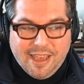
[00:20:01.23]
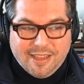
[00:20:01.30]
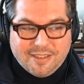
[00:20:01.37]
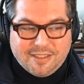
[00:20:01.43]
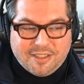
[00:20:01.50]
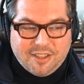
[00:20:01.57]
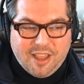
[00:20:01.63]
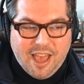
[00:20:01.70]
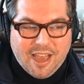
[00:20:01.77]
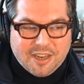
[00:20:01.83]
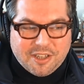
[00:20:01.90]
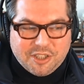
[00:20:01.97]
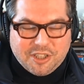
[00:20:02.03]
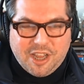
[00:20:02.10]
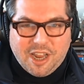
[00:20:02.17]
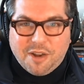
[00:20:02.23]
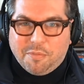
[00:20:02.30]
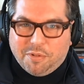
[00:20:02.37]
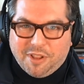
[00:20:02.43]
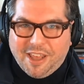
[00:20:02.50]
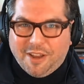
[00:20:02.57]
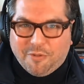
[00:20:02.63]
/ kind
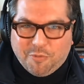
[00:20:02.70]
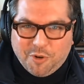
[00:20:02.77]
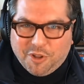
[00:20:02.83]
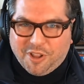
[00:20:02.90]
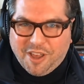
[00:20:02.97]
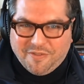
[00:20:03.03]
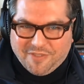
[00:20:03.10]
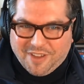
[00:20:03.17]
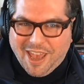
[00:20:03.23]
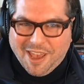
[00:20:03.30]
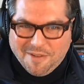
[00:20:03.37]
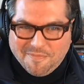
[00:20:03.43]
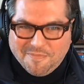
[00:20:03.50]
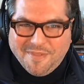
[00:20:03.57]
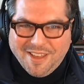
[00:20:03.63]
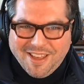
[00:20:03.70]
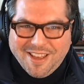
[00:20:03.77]
of play a real life game.